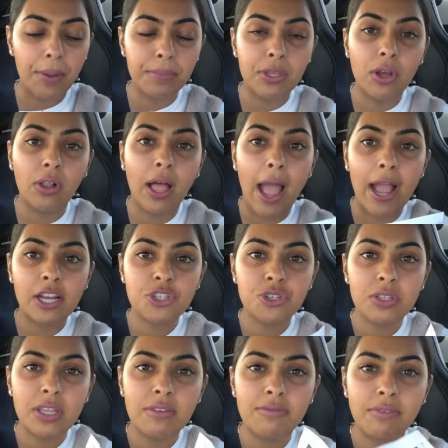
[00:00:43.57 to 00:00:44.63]
you'll
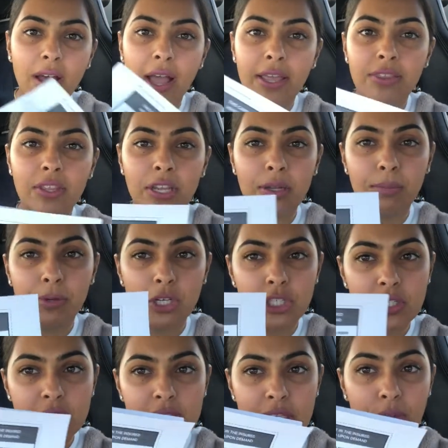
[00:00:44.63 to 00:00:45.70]
actually find the
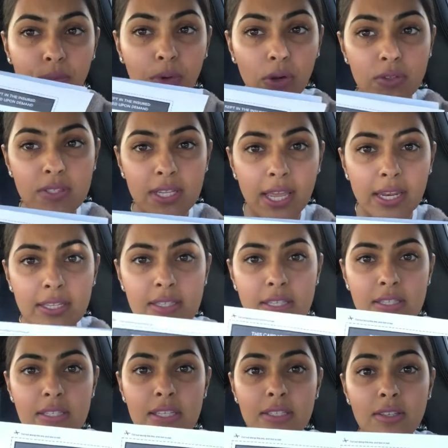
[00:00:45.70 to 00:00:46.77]
emergency roadside
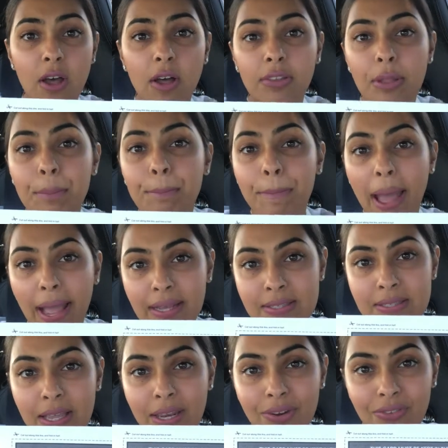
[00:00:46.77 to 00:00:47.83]
assistance on the back
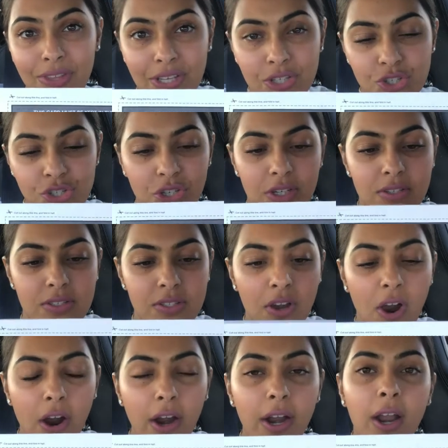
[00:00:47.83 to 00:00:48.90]
side of the insurance
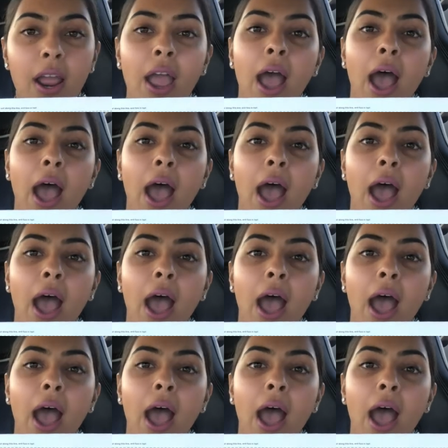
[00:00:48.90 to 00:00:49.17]
car